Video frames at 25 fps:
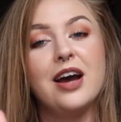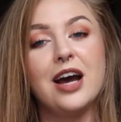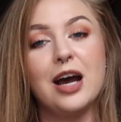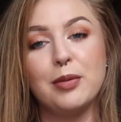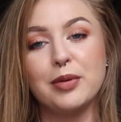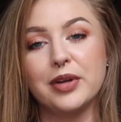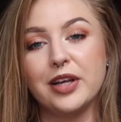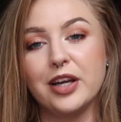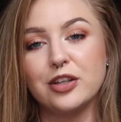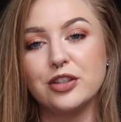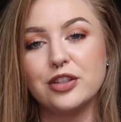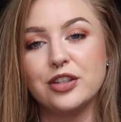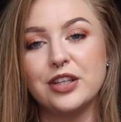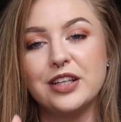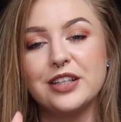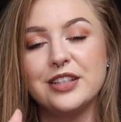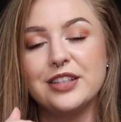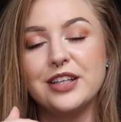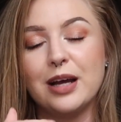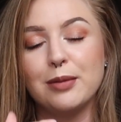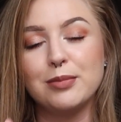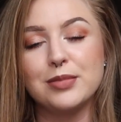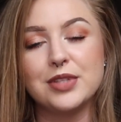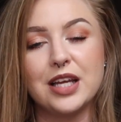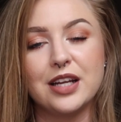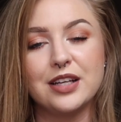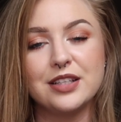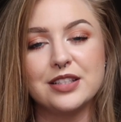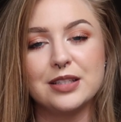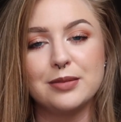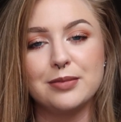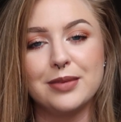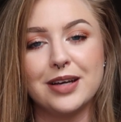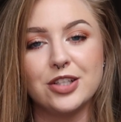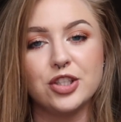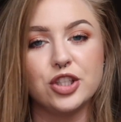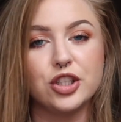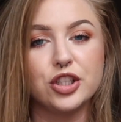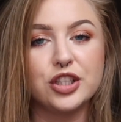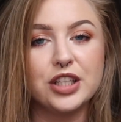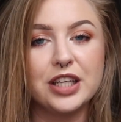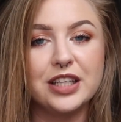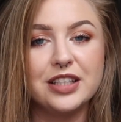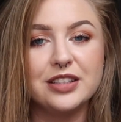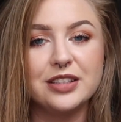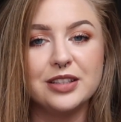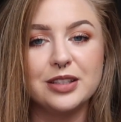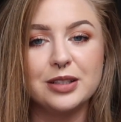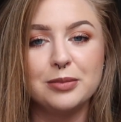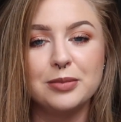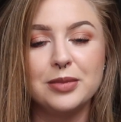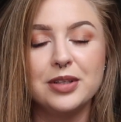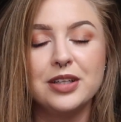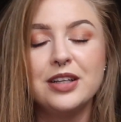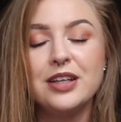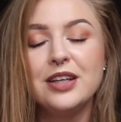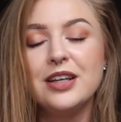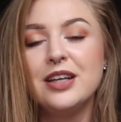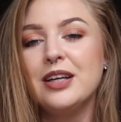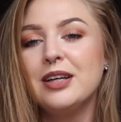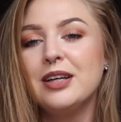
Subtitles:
I'm a character attendant. I'm status in Magic Kingdom.